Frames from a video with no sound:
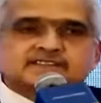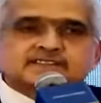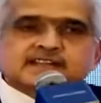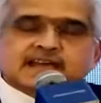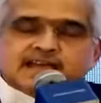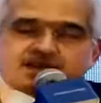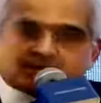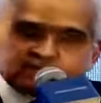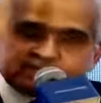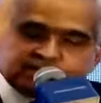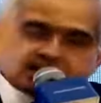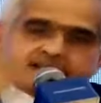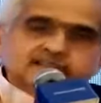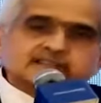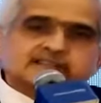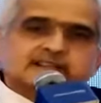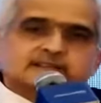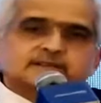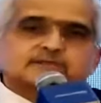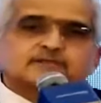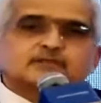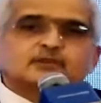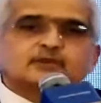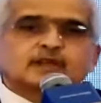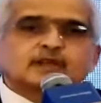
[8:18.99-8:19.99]
I have read that
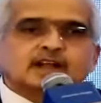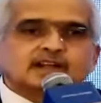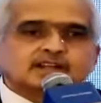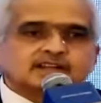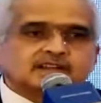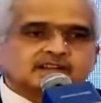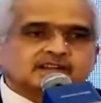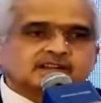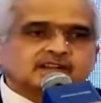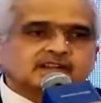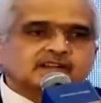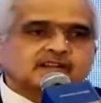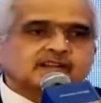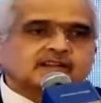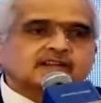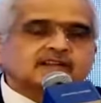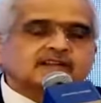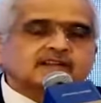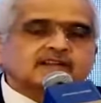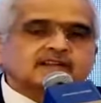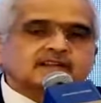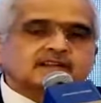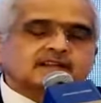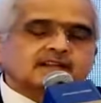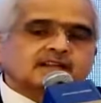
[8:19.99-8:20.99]
full article.
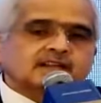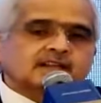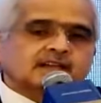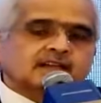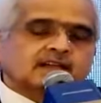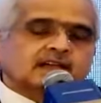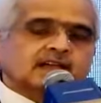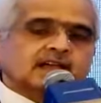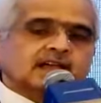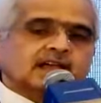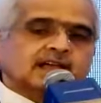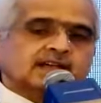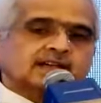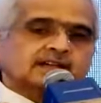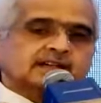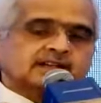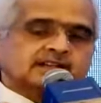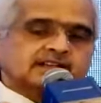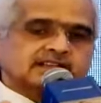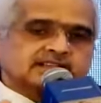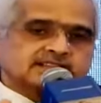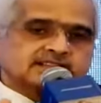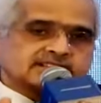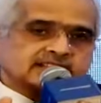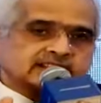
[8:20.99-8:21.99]
And
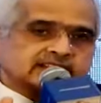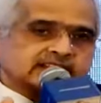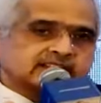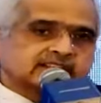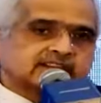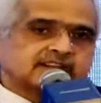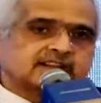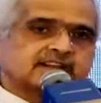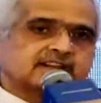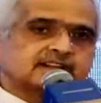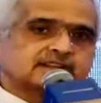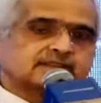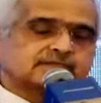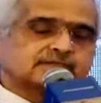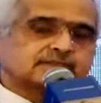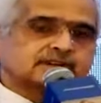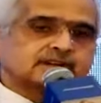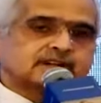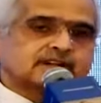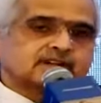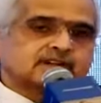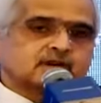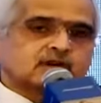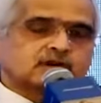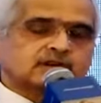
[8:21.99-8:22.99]
he said it in a
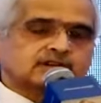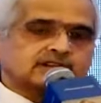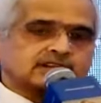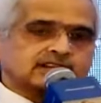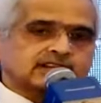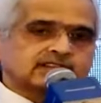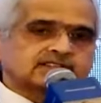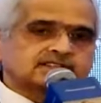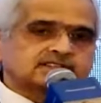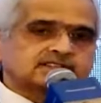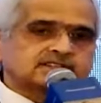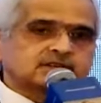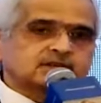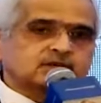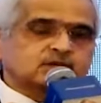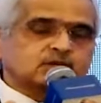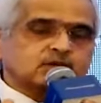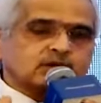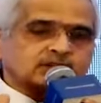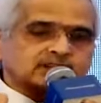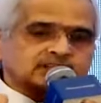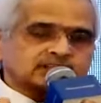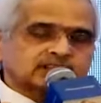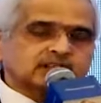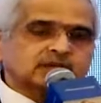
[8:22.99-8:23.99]
different context.
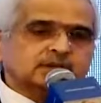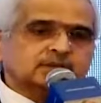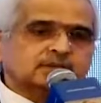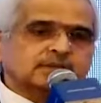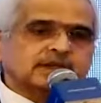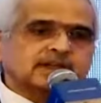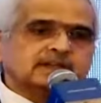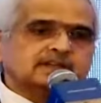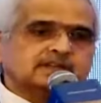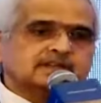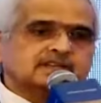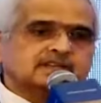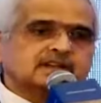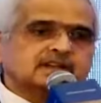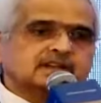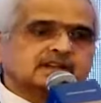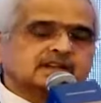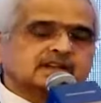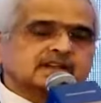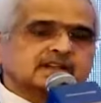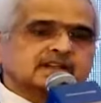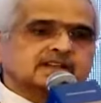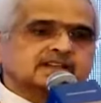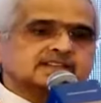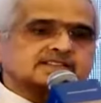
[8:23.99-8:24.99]
What he meant
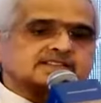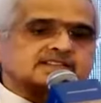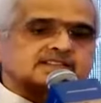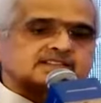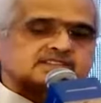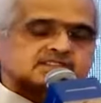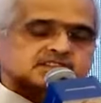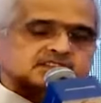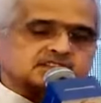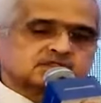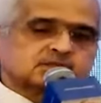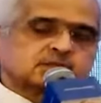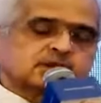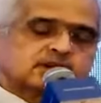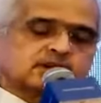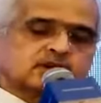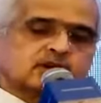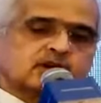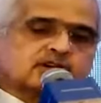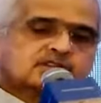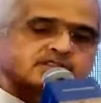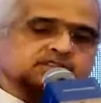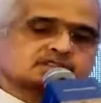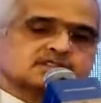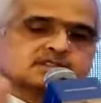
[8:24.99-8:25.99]
is that just
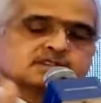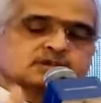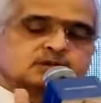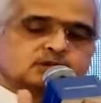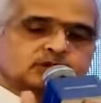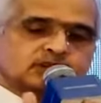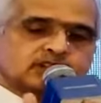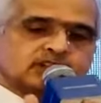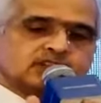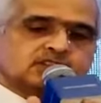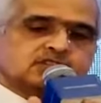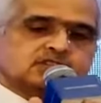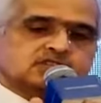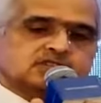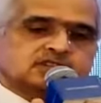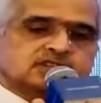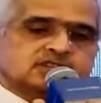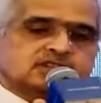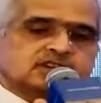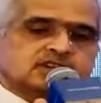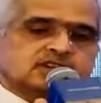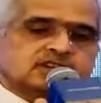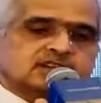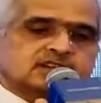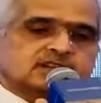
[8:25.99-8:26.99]
because you reach
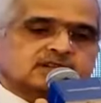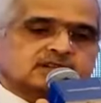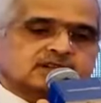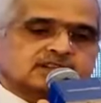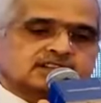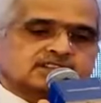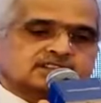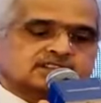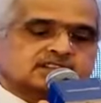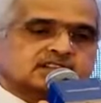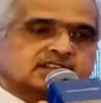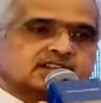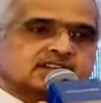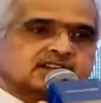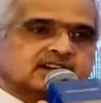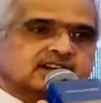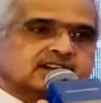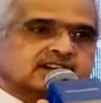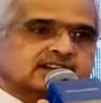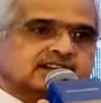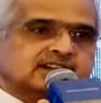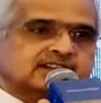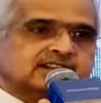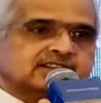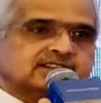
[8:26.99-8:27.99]
the inflation
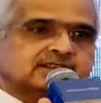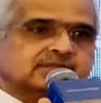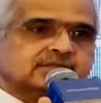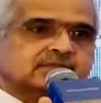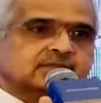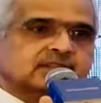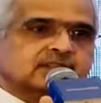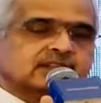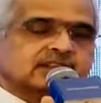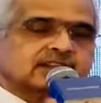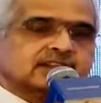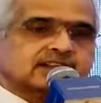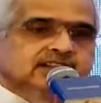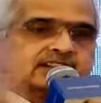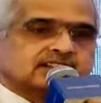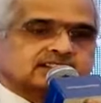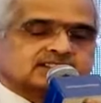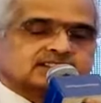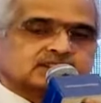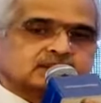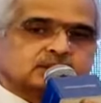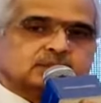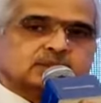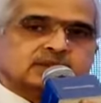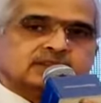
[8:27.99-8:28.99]
target, it
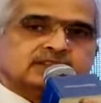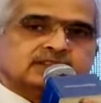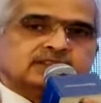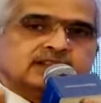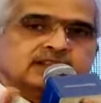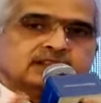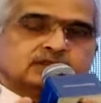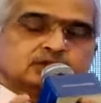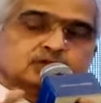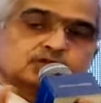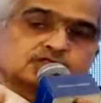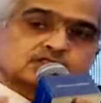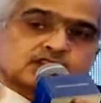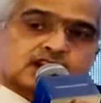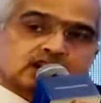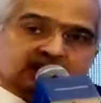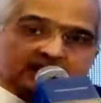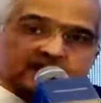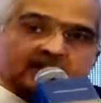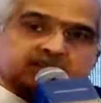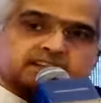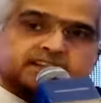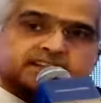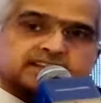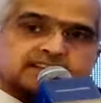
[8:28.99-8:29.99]
doesn't mean that you start
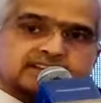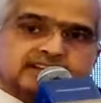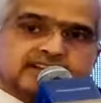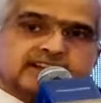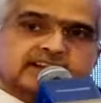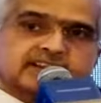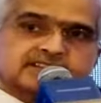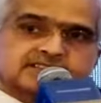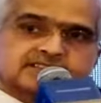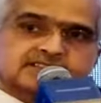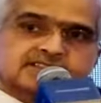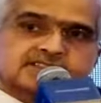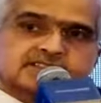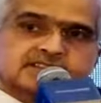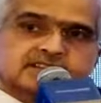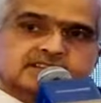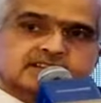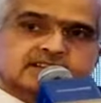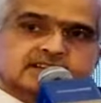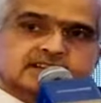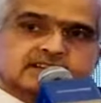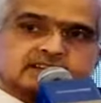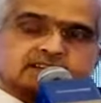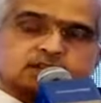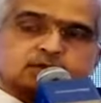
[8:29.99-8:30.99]
cutting rates.
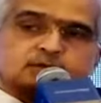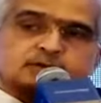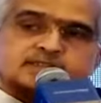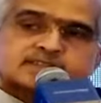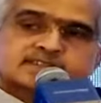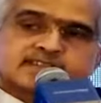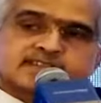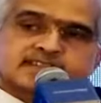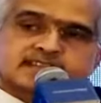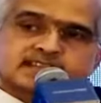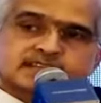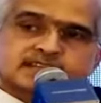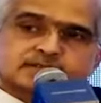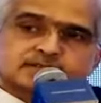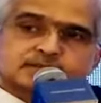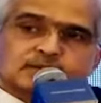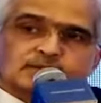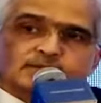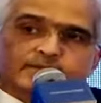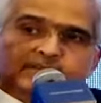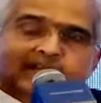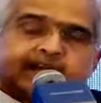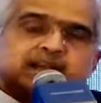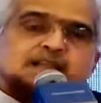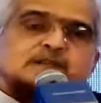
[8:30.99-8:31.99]
He was saying it from
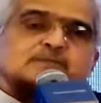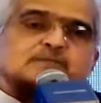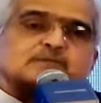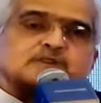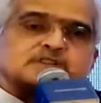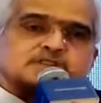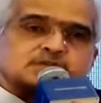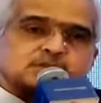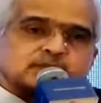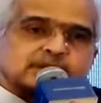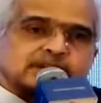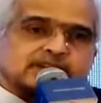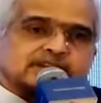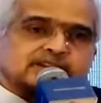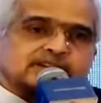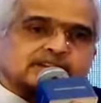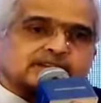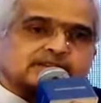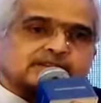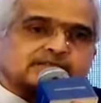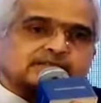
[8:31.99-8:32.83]
that perspective.